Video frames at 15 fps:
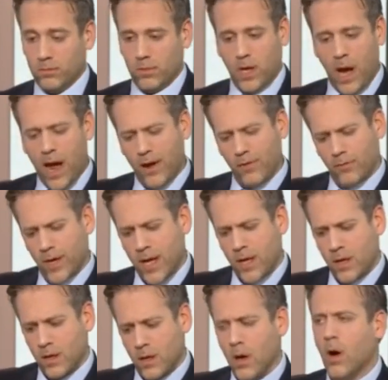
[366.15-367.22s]

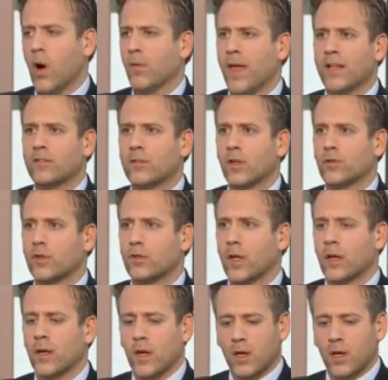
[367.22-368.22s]
Kyrie? Oh, that's interesting,